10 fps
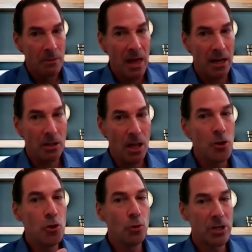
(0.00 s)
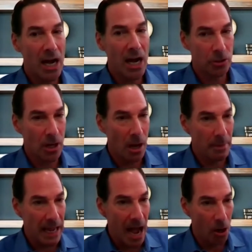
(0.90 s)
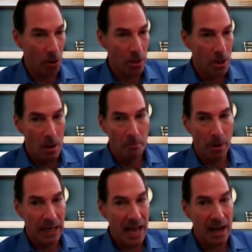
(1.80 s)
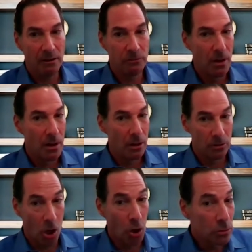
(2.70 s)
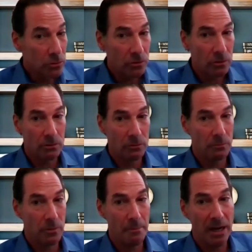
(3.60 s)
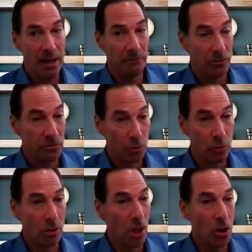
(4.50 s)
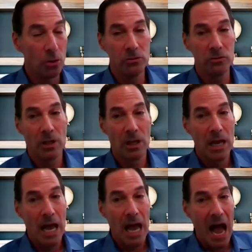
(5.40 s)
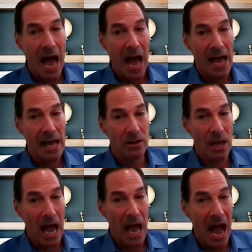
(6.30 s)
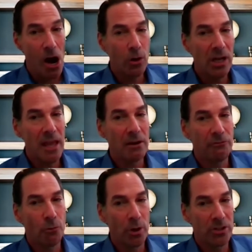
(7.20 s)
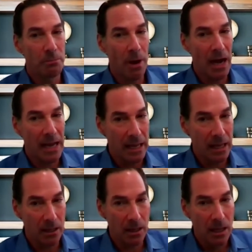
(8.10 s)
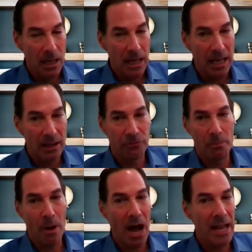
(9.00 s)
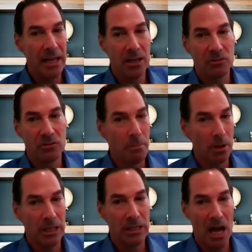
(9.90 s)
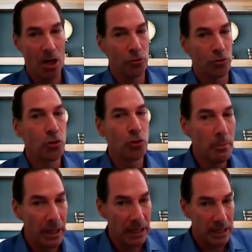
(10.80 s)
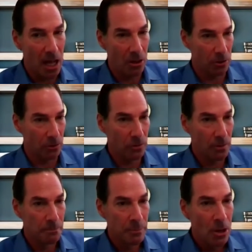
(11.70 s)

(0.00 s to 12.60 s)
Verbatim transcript: that a, a new doctor coming out might have loans, they might have student loans. And how can they afford to buy in if the buy in is a million dollars or two million dollars?